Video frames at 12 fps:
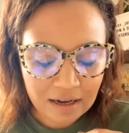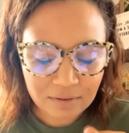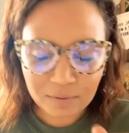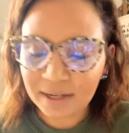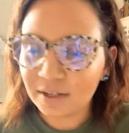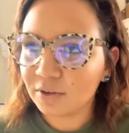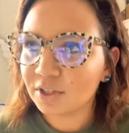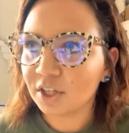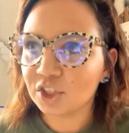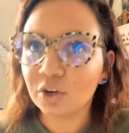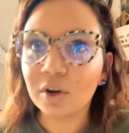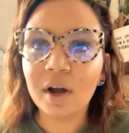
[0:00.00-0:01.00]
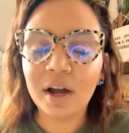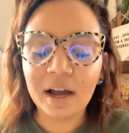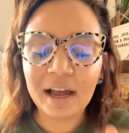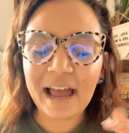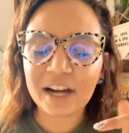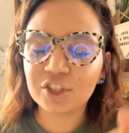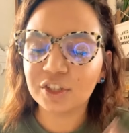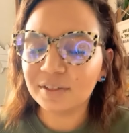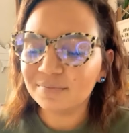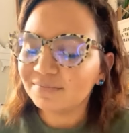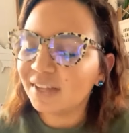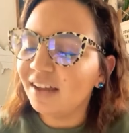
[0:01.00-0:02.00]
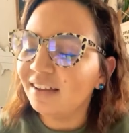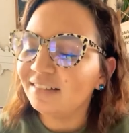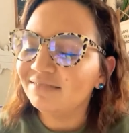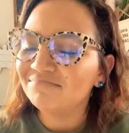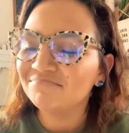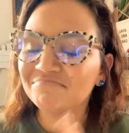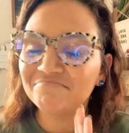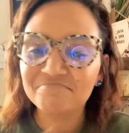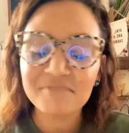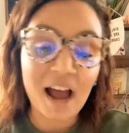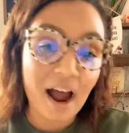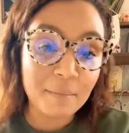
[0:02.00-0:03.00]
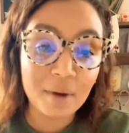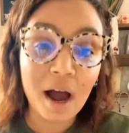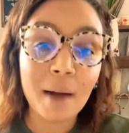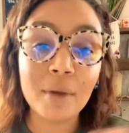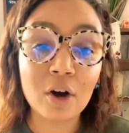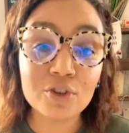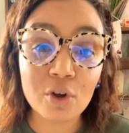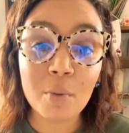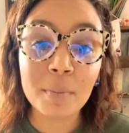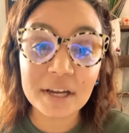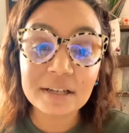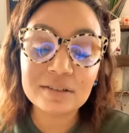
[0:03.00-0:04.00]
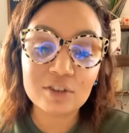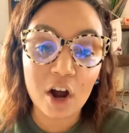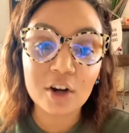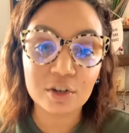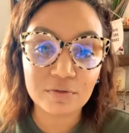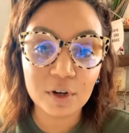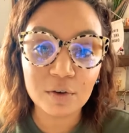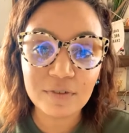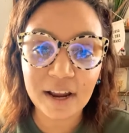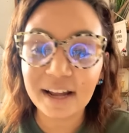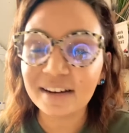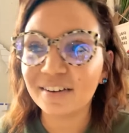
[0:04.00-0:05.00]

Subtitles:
wait, no, it's not a joke. Actually, I'm also a big Dr. Phil fan,